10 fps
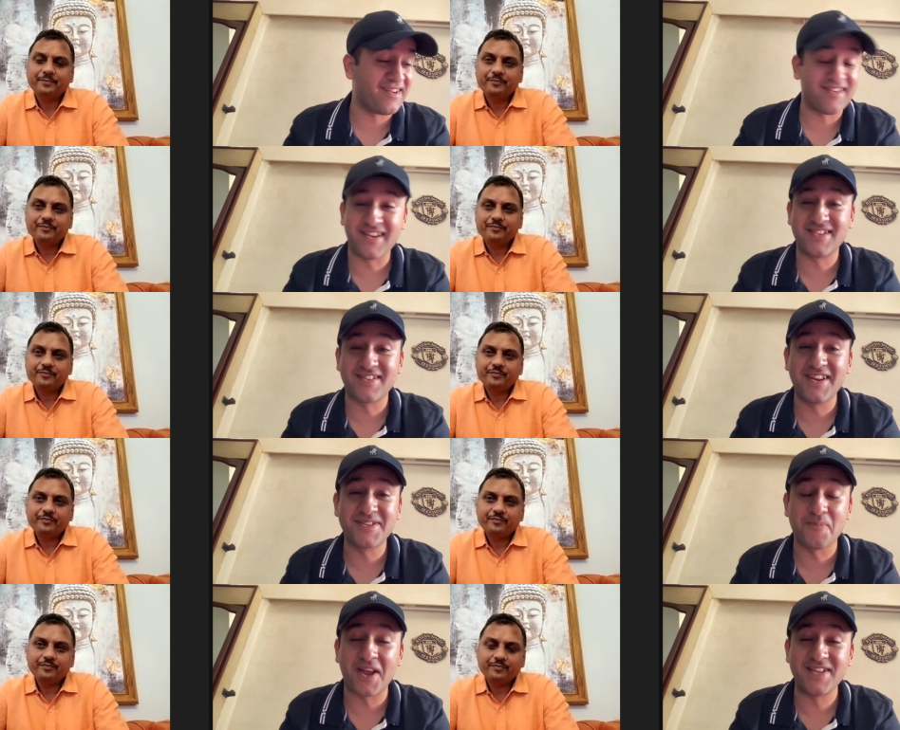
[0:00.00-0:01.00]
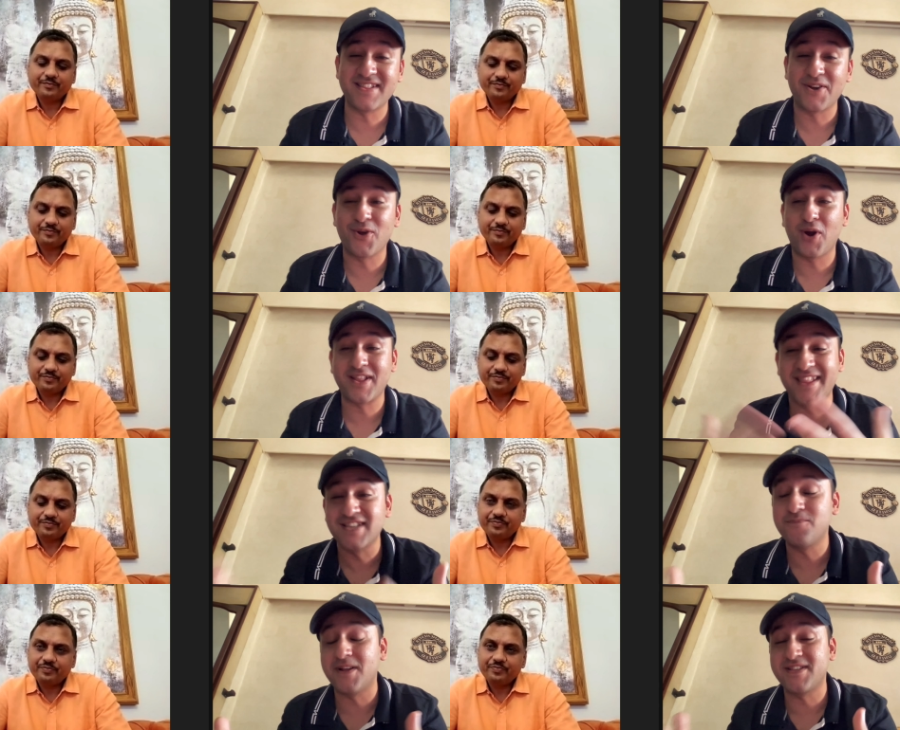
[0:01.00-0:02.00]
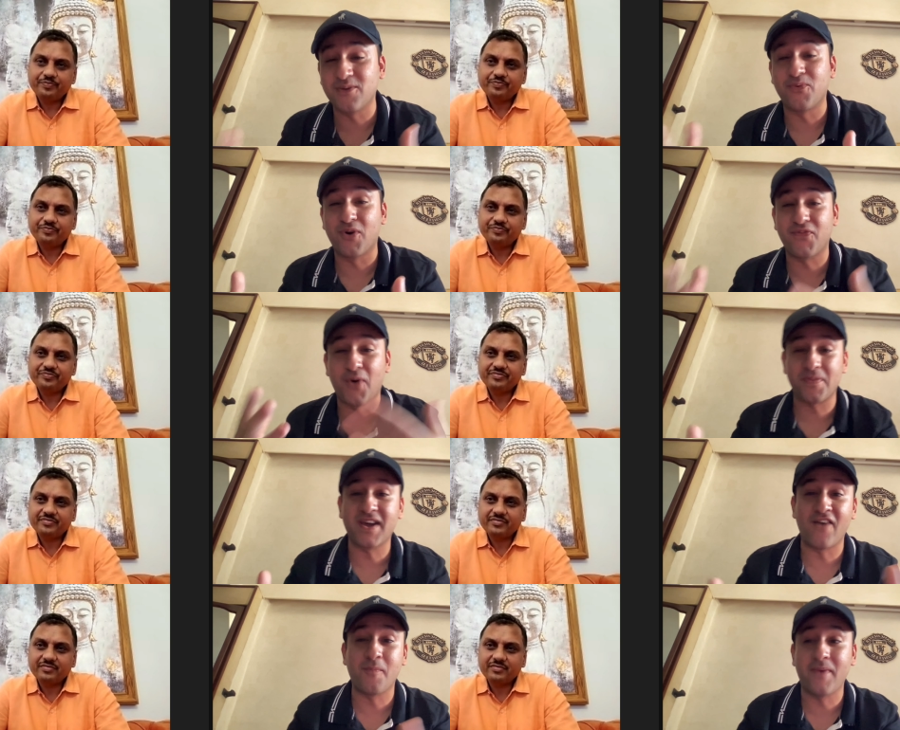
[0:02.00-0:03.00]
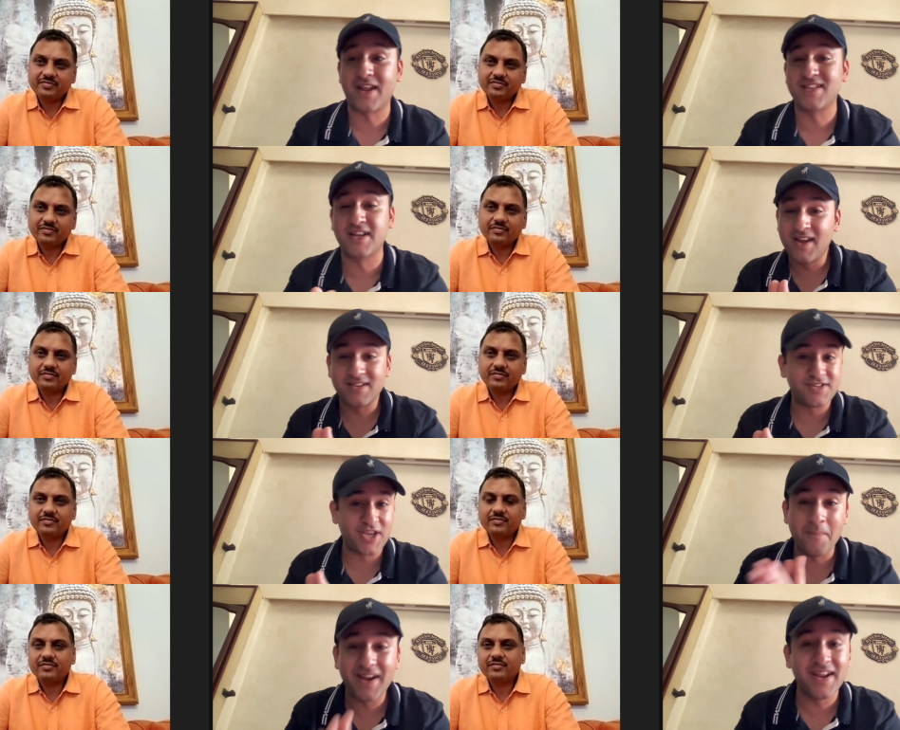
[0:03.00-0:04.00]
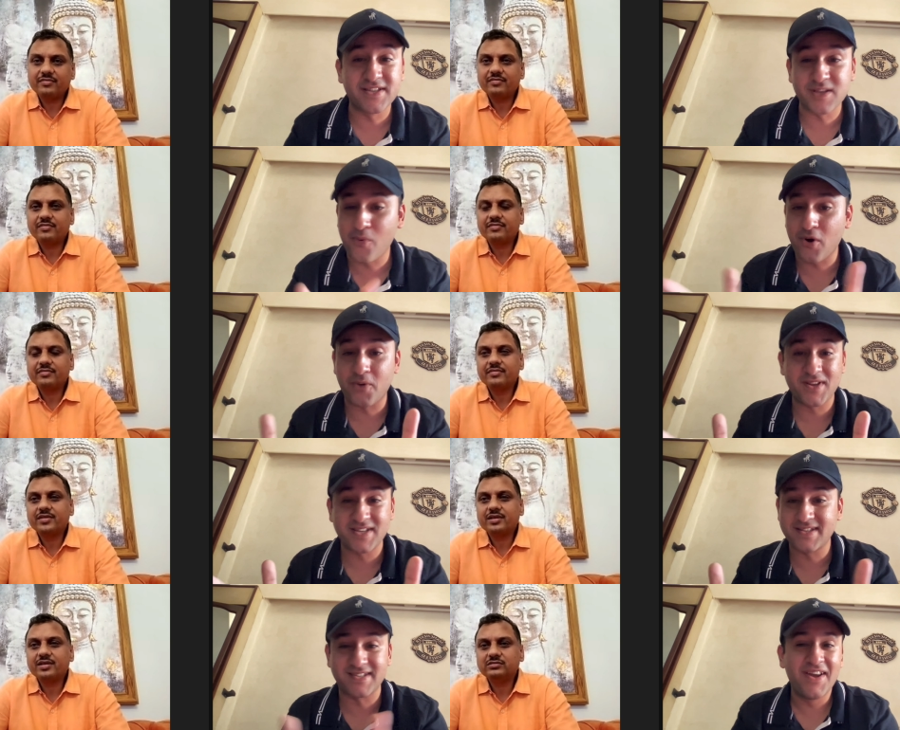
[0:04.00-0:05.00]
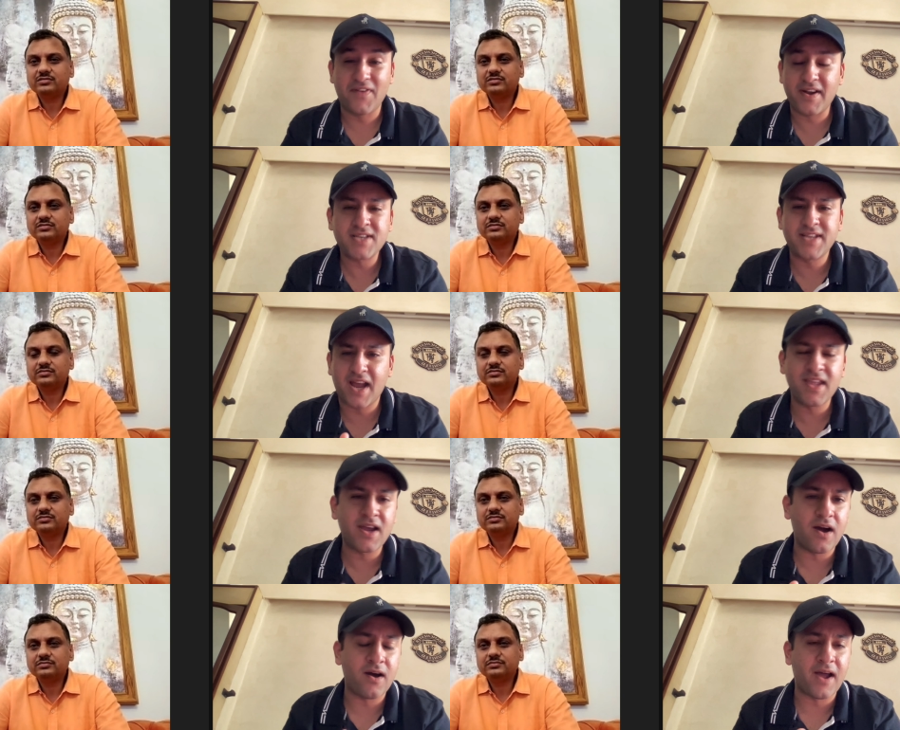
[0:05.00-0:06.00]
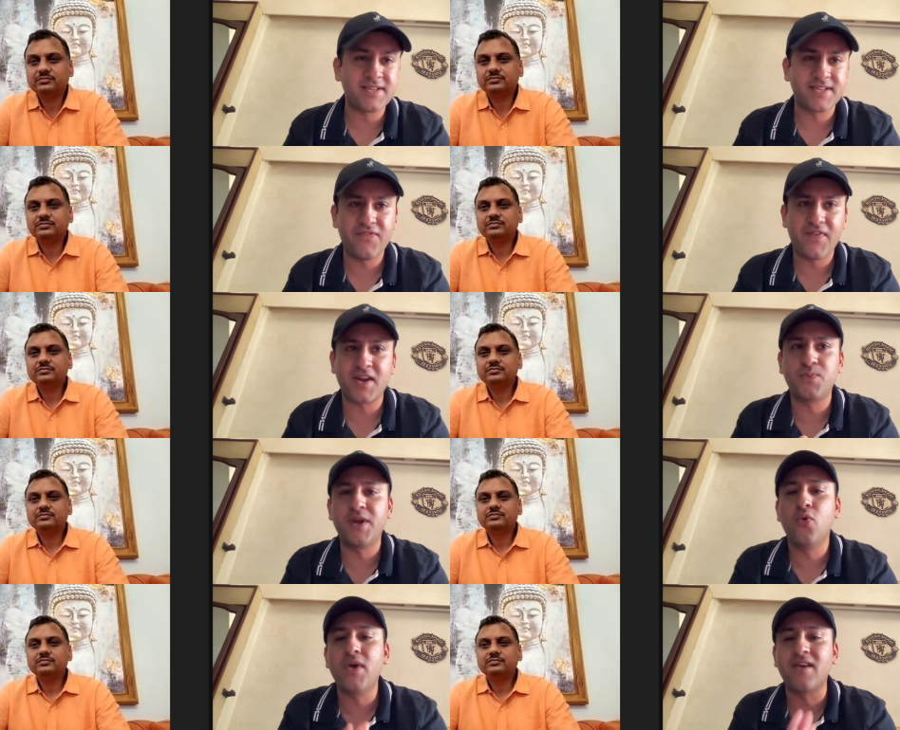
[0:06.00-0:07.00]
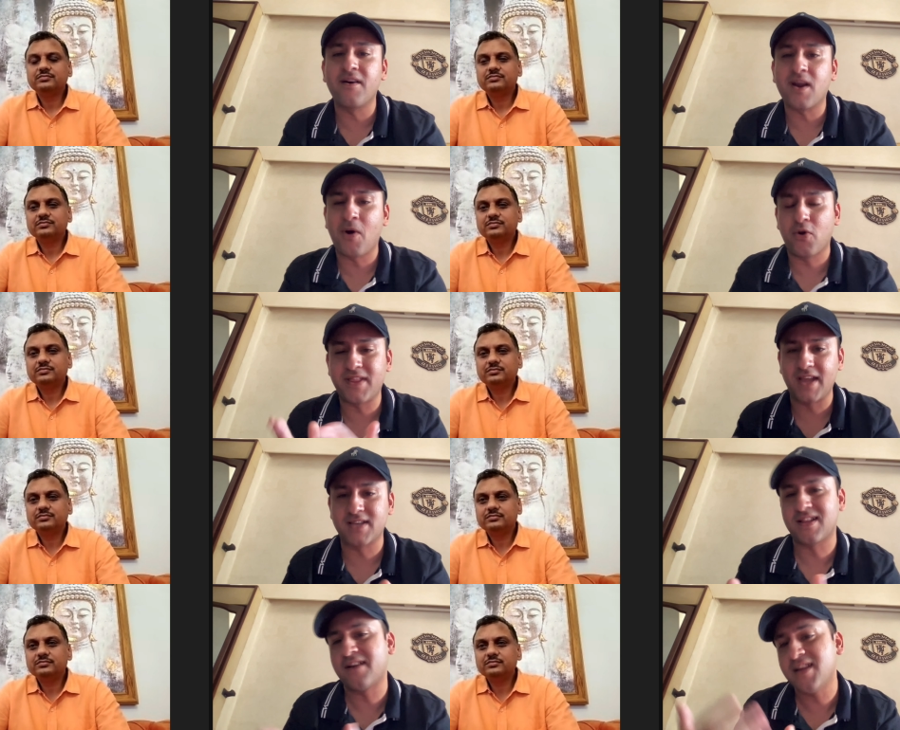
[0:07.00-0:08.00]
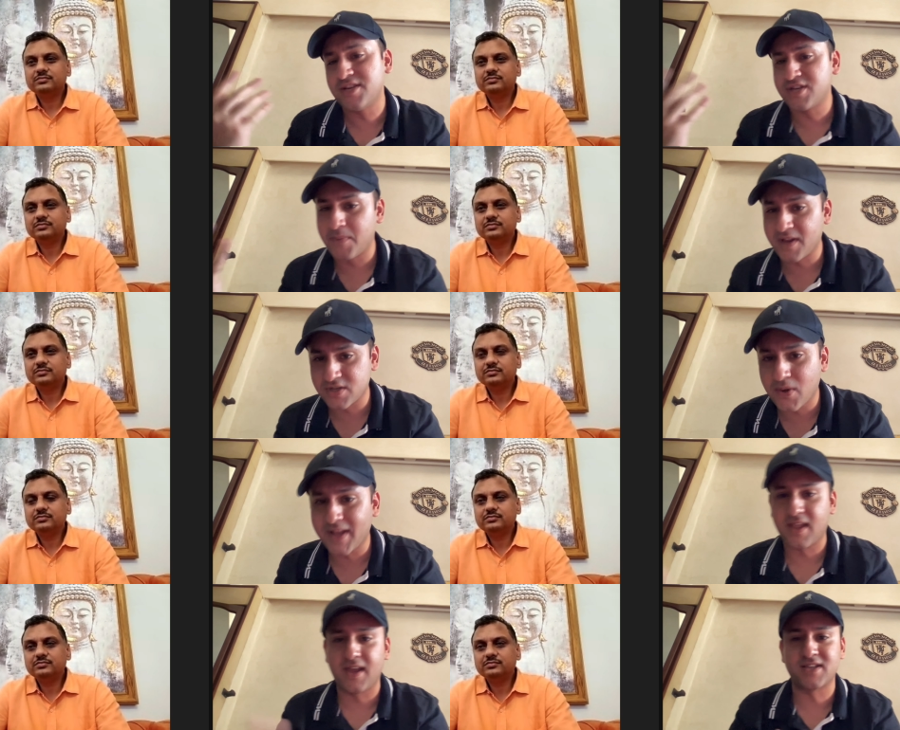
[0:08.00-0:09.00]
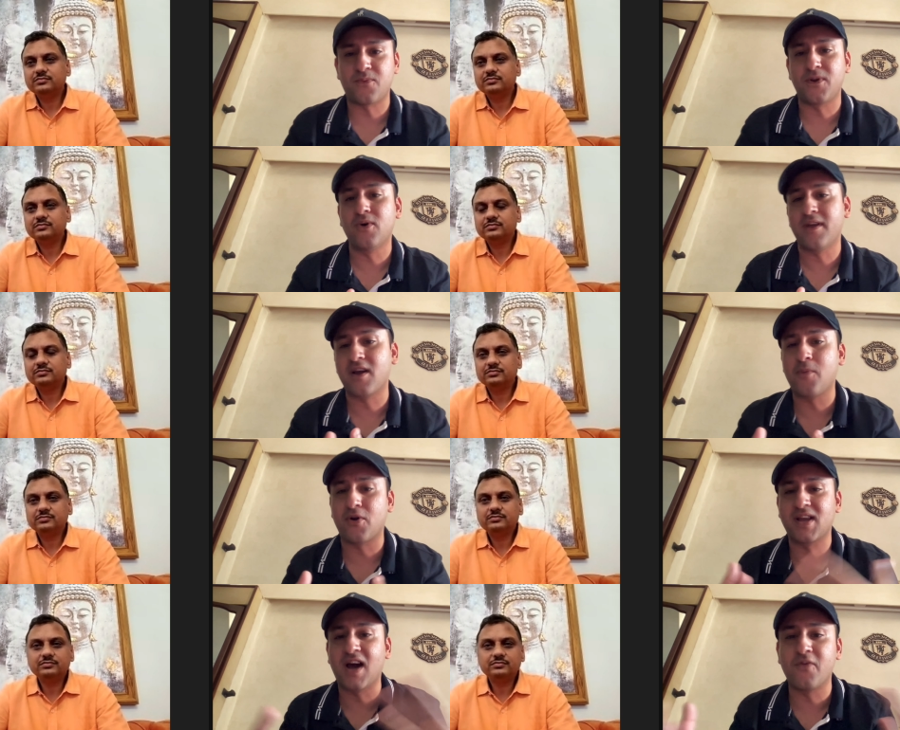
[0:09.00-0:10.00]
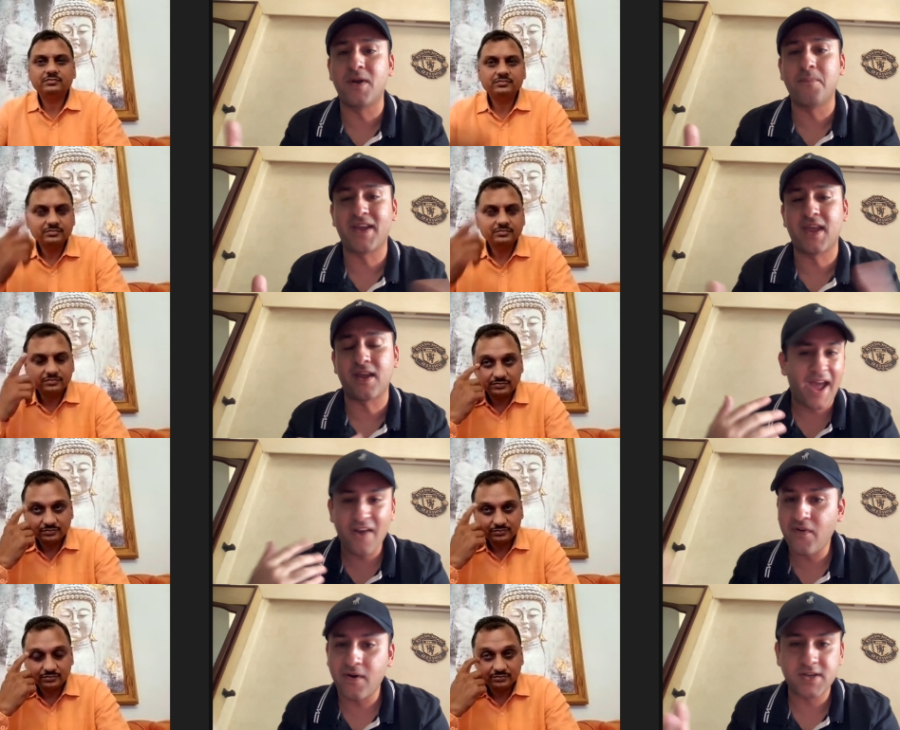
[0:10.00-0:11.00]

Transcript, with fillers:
Speaker 1: uh, it's really surprising that you got this much support from the government and such such immediate support, which is fantastic. I think uh, as seafarers, we do hear about things that DG Shipping is doing things, and we do hear about the government making efforts.